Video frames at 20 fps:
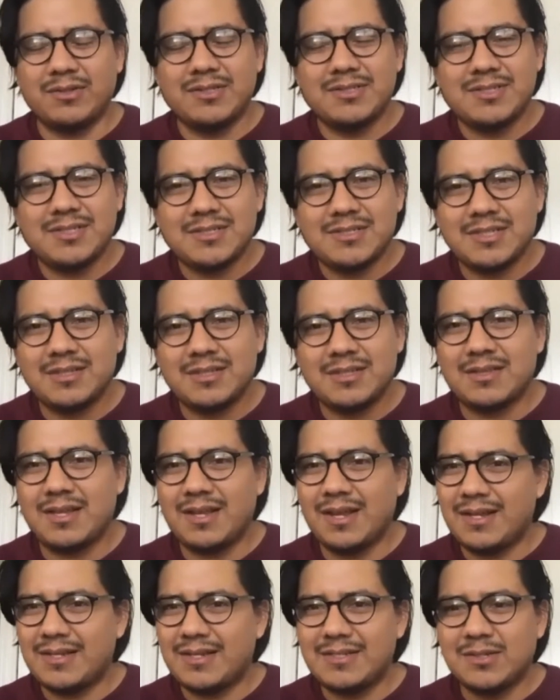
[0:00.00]
This isn't
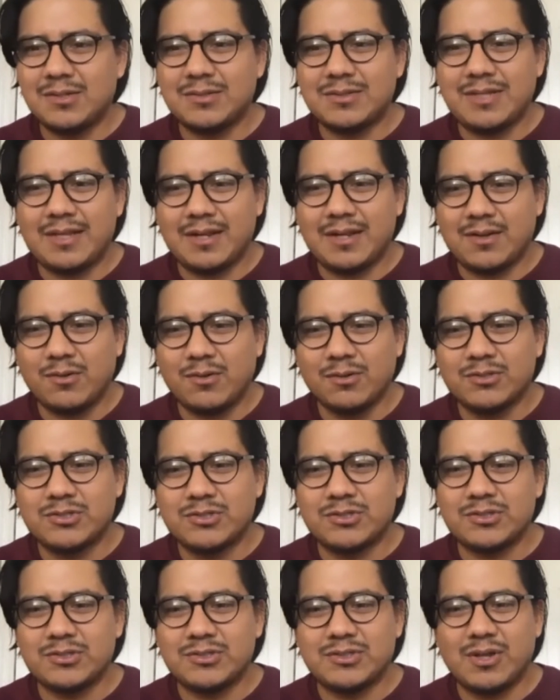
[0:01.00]
the ideal data
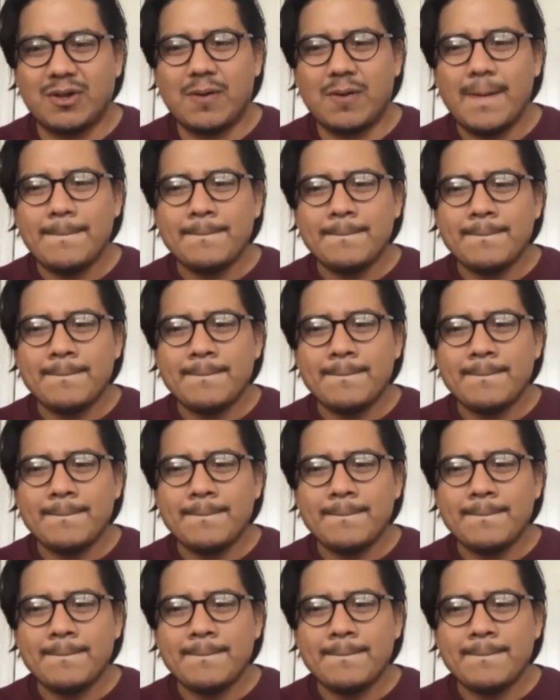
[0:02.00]
culture. So